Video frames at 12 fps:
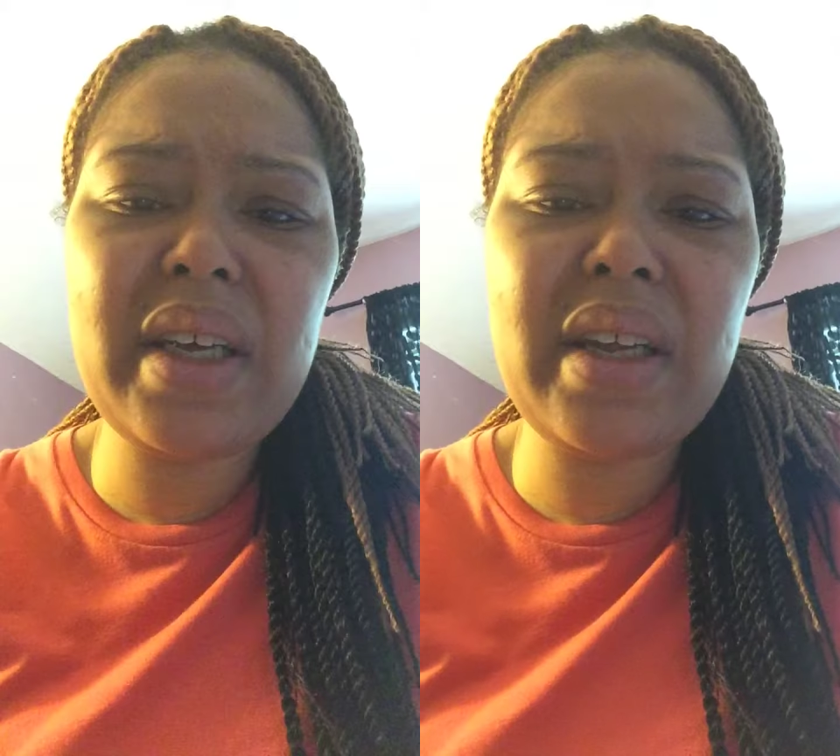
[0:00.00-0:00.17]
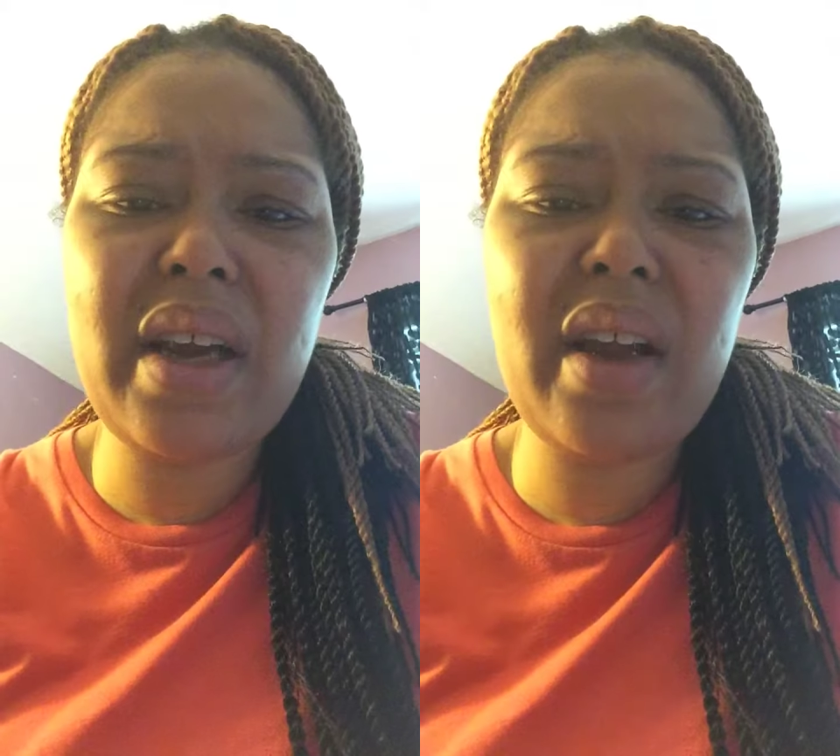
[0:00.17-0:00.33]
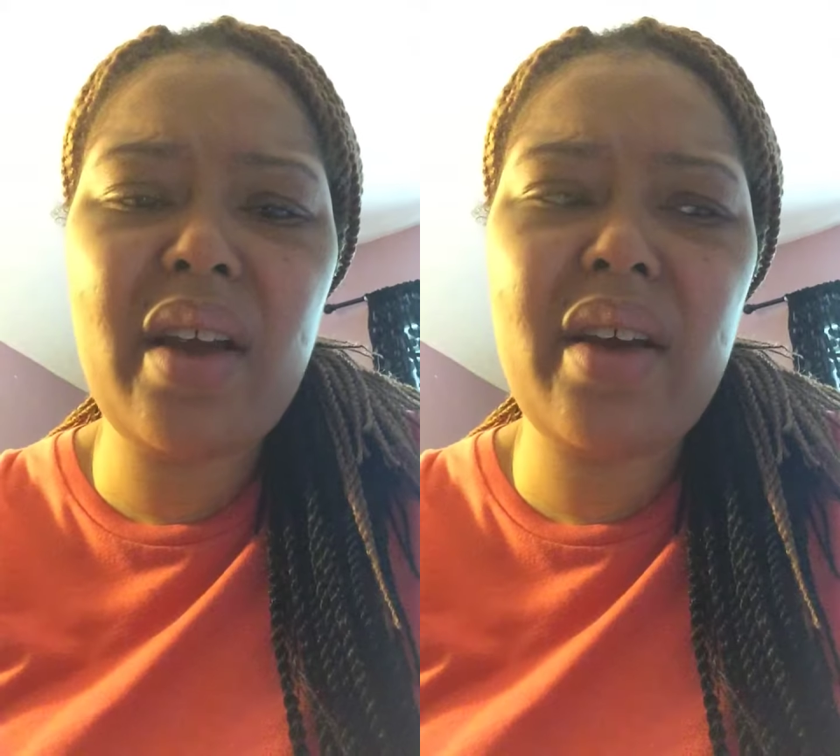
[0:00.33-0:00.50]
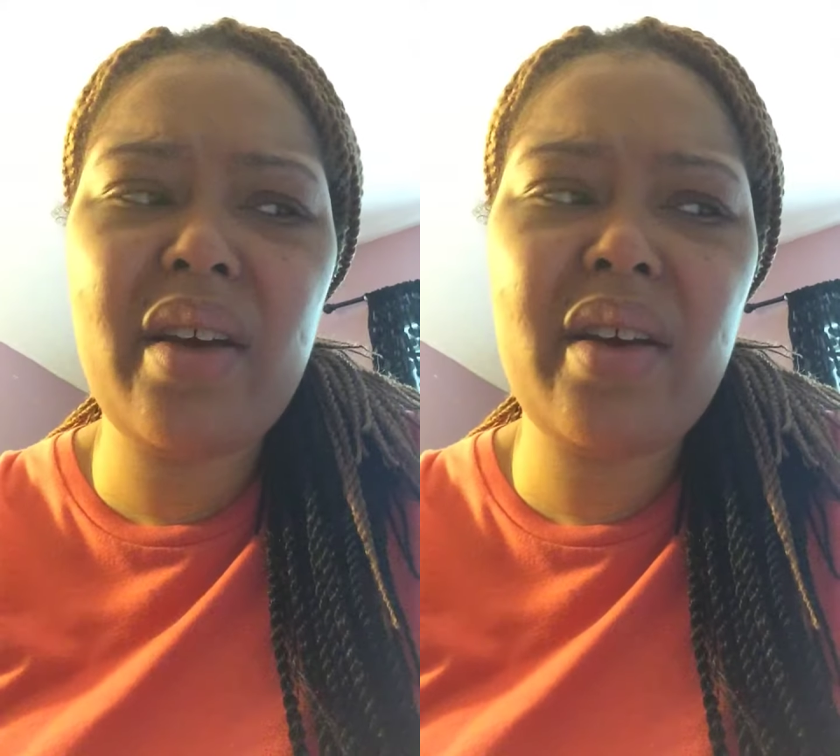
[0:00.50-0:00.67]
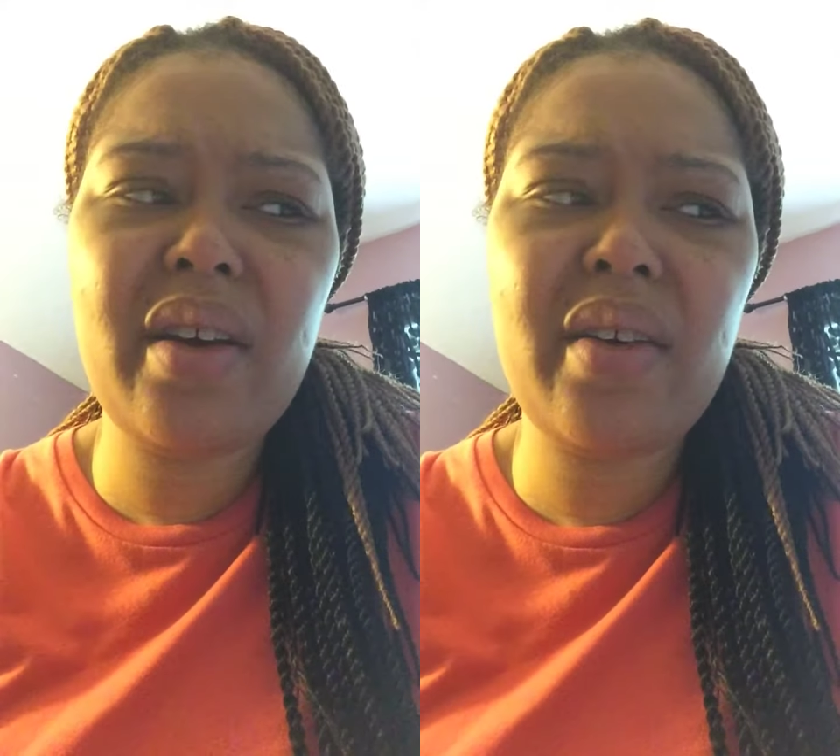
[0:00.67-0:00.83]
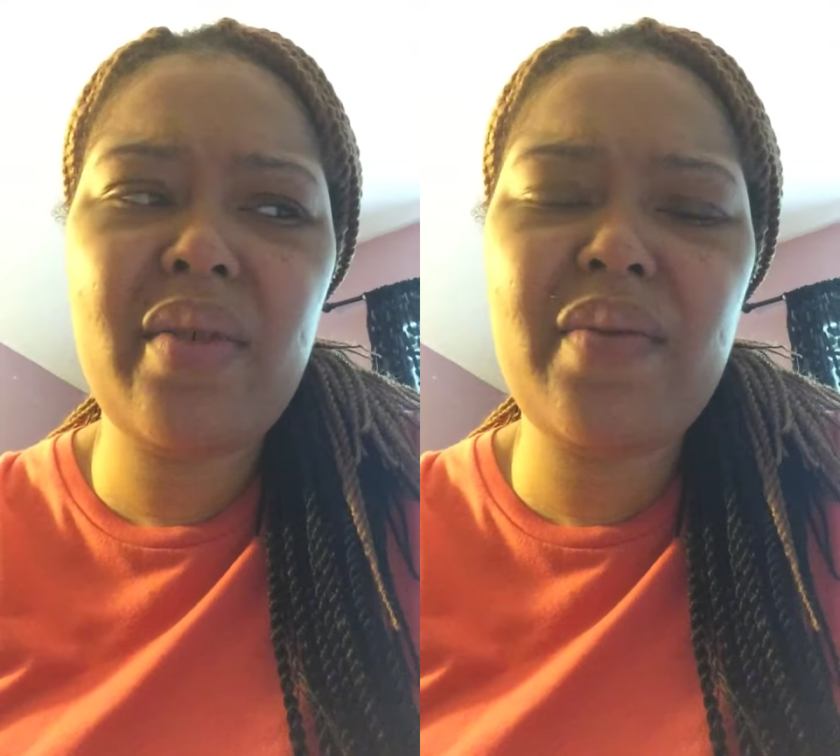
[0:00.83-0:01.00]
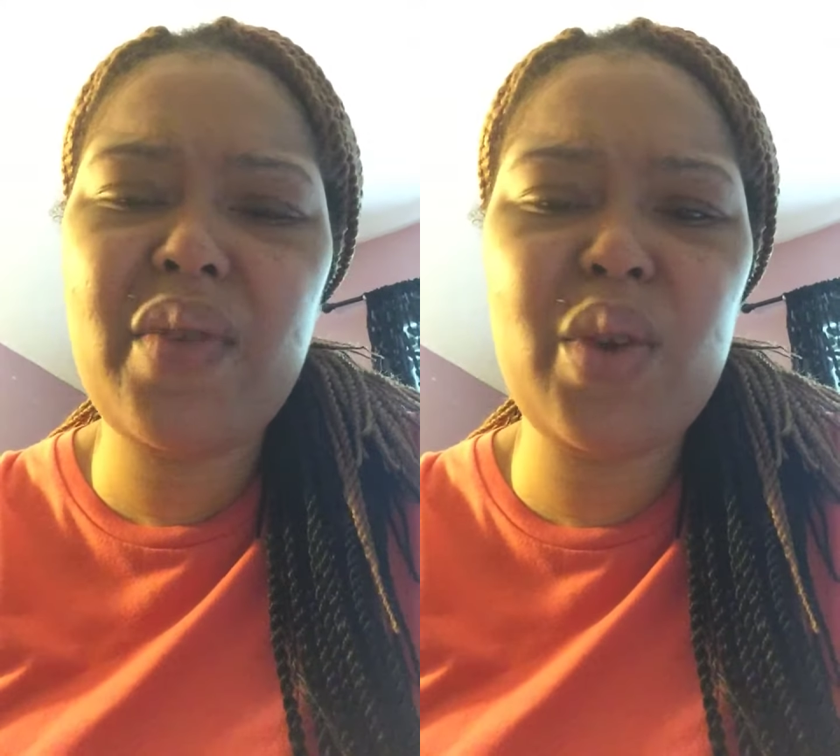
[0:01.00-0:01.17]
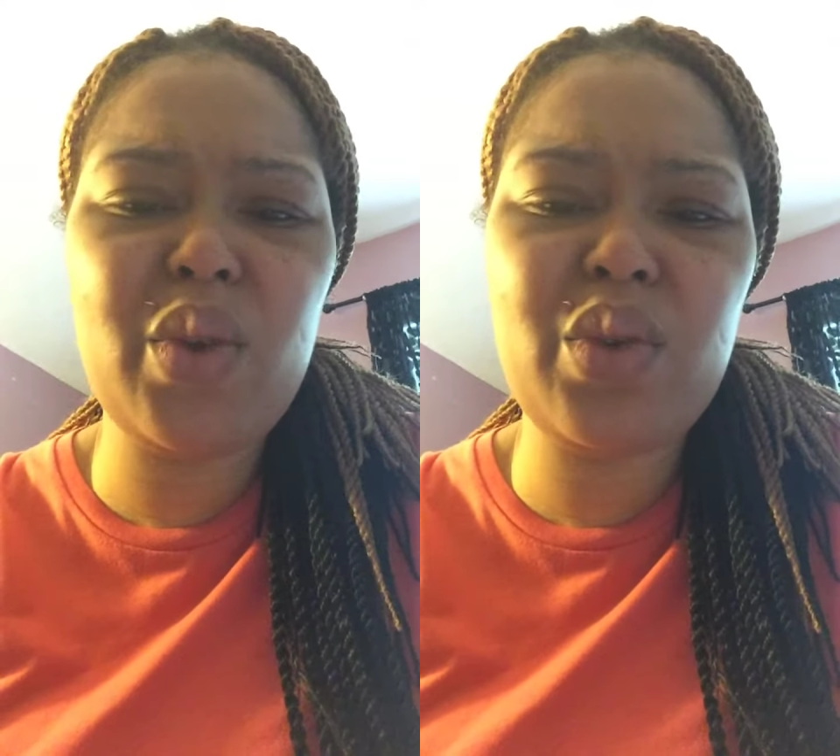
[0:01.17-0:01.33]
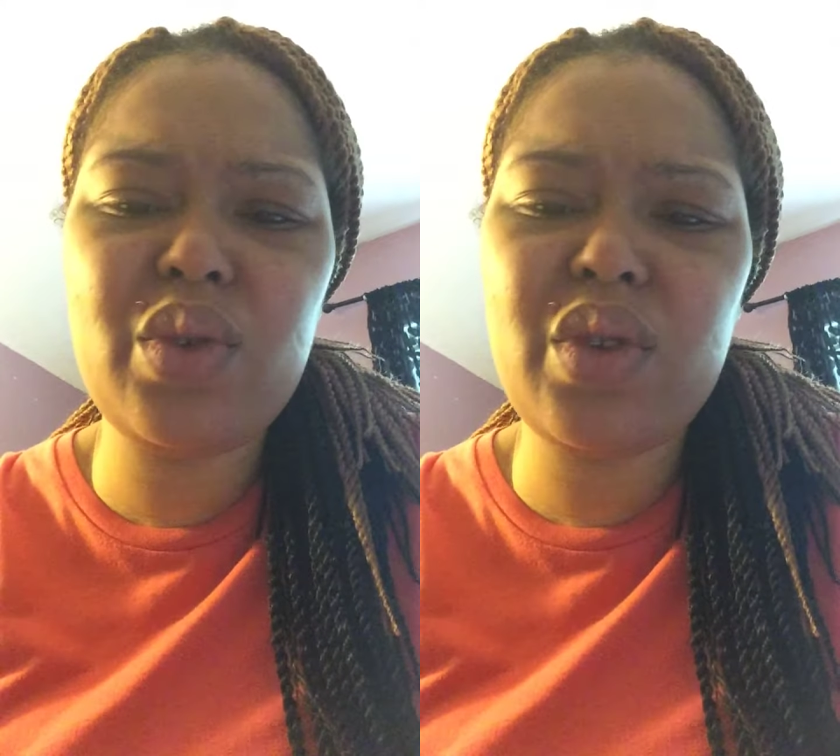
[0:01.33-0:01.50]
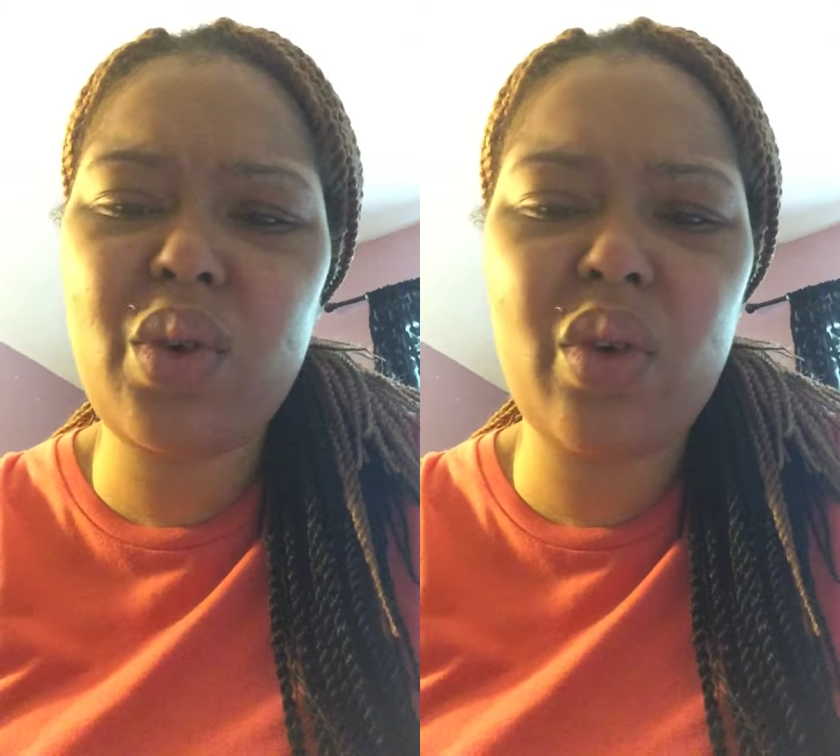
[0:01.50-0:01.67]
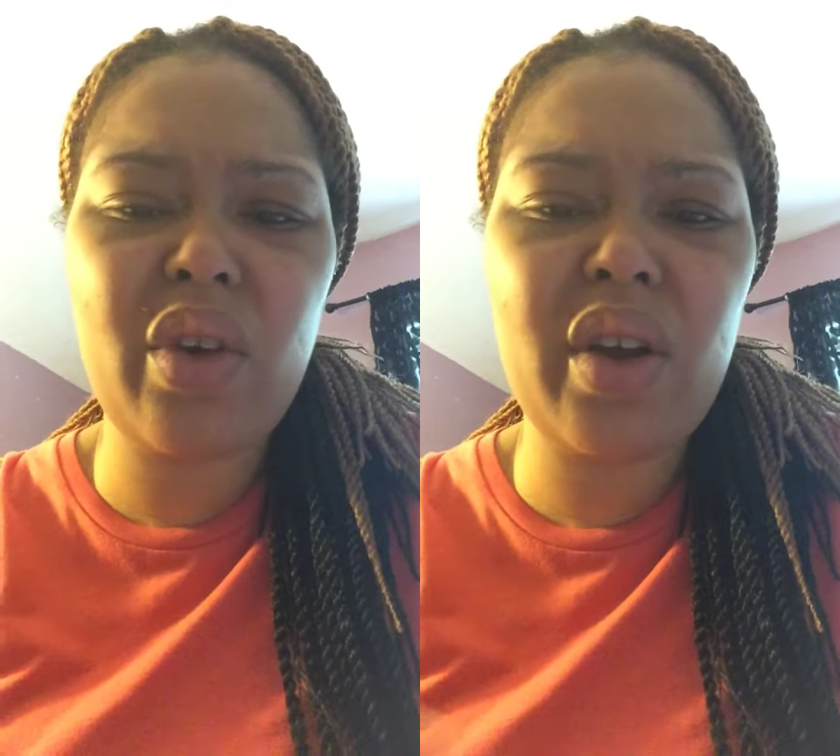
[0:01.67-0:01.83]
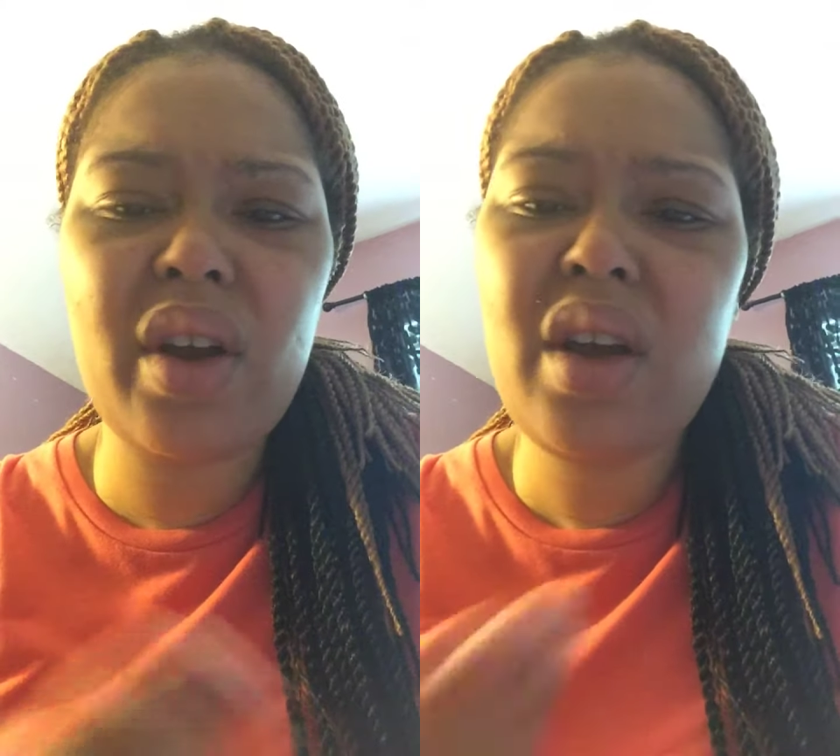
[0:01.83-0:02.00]
any views
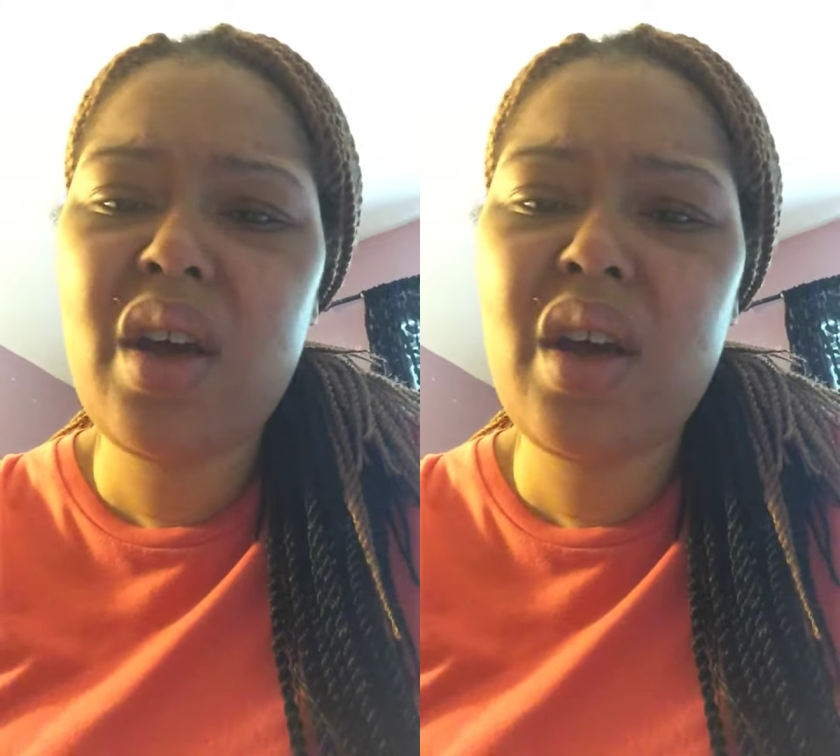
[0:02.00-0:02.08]
or